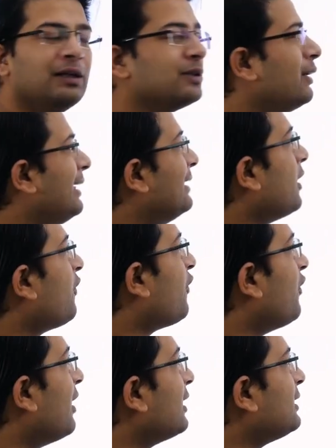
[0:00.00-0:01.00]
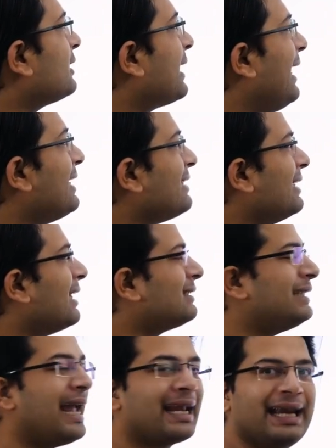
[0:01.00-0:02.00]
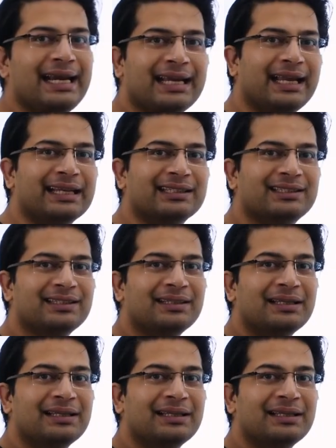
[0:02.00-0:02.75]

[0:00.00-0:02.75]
so in the first case, in the second case,